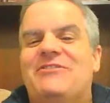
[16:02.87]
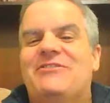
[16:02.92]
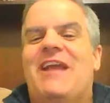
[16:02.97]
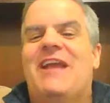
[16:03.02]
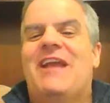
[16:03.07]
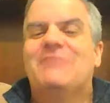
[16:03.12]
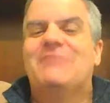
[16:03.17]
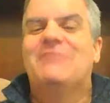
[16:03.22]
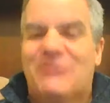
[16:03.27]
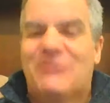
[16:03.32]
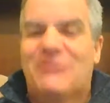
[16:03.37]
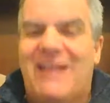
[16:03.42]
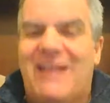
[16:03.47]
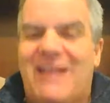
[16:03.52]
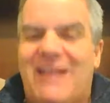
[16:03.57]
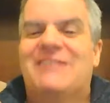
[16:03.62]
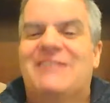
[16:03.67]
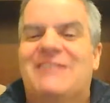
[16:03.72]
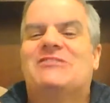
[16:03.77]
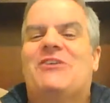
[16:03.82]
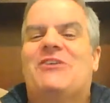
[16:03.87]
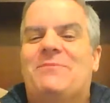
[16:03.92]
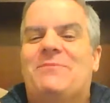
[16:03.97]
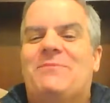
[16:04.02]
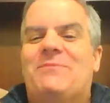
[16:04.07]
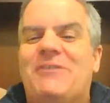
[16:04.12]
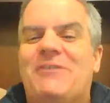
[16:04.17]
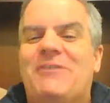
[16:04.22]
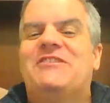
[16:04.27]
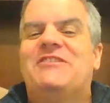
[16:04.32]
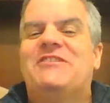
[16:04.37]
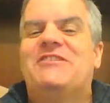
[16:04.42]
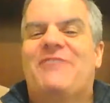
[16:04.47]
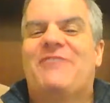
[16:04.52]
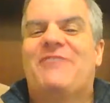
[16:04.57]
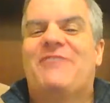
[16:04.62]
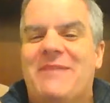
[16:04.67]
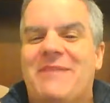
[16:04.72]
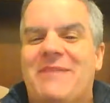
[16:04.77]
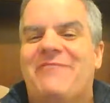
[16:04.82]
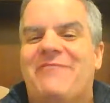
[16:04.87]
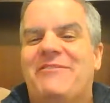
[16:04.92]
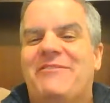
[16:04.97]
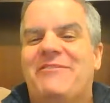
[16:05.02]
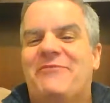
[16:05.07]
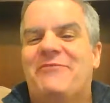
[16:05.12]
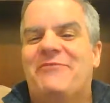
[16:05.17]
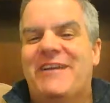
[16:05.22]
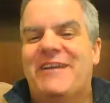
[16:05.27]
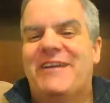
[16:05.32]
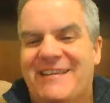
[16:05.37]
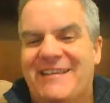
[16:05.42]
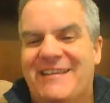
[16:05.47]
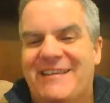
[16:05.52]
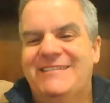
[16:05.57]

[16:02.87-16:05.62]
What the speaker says: it, I was ready to start preaching from it every week.